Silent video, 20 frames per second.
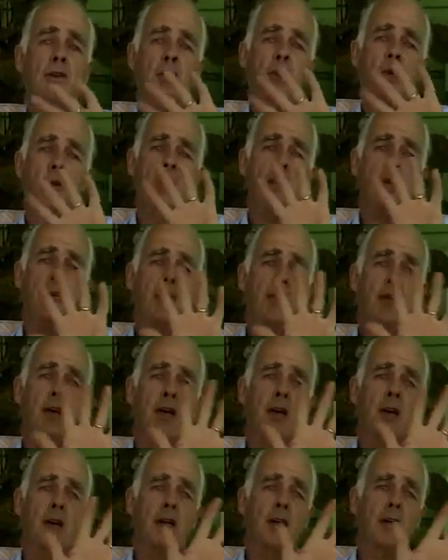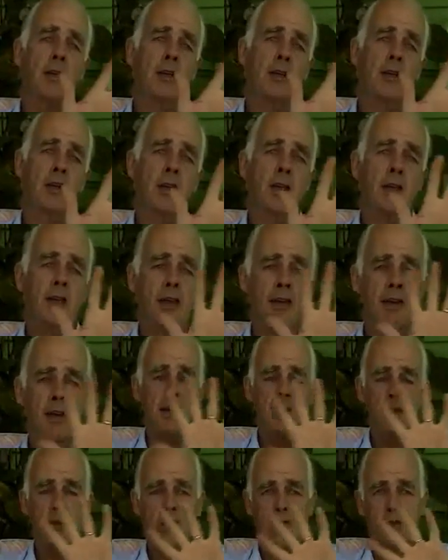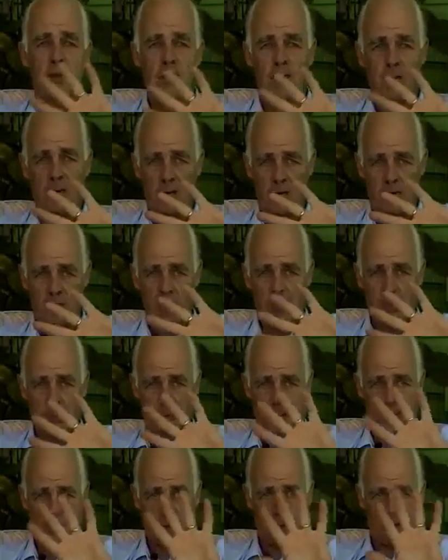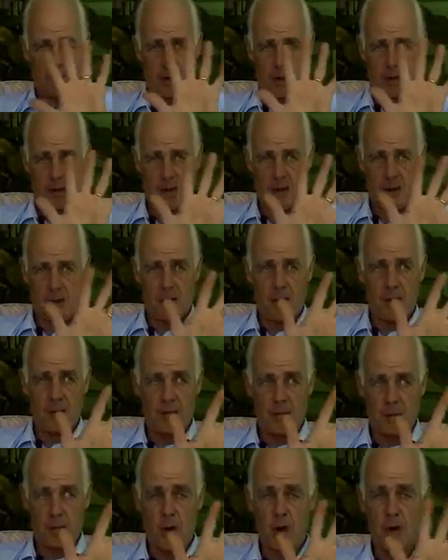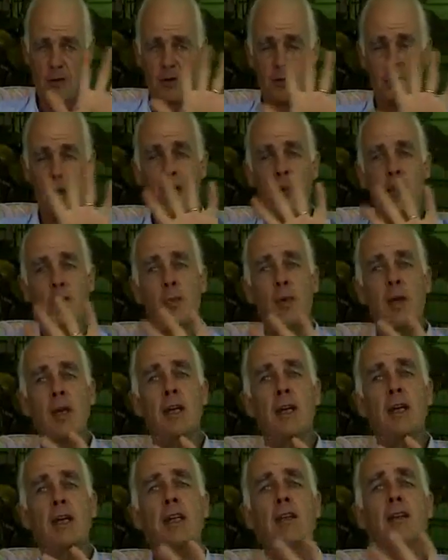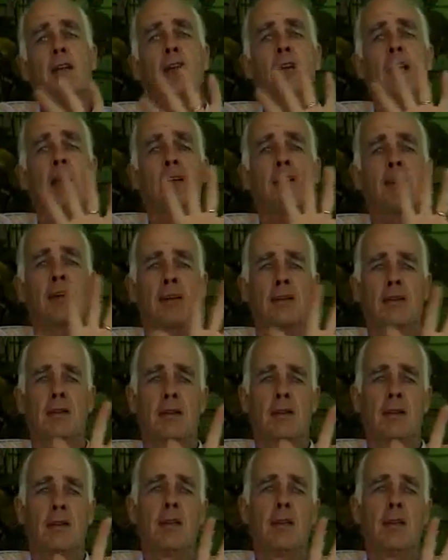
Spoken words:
So he regarded these tips of the moss as being an indicator,